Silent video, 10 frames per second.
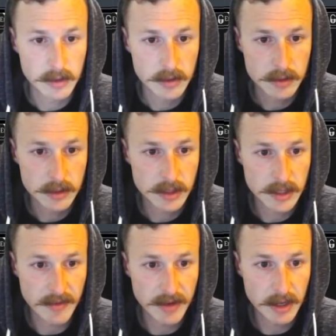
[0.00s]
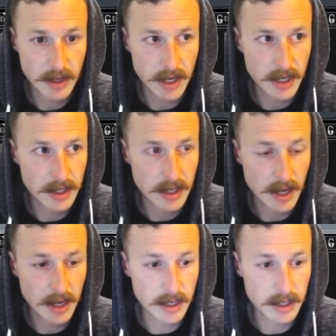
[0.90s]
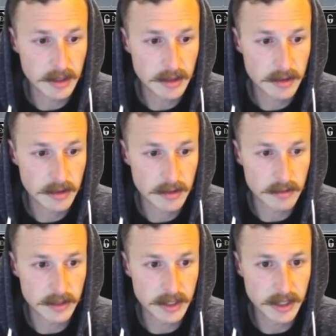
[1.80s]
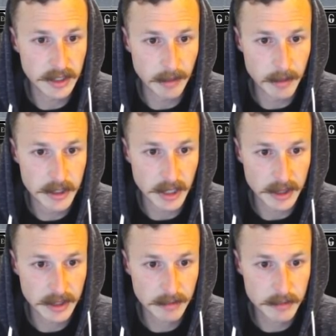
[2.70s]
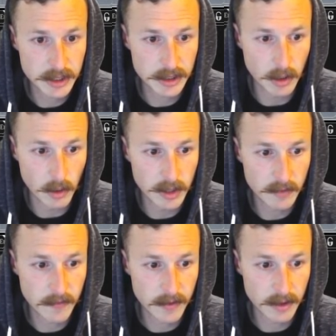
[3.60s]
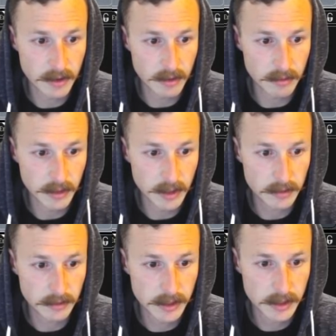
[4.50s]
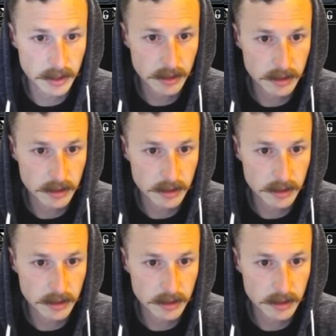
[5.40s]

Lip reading: 7, 8, 9, 13 damage. I think I'm just going for lethal here.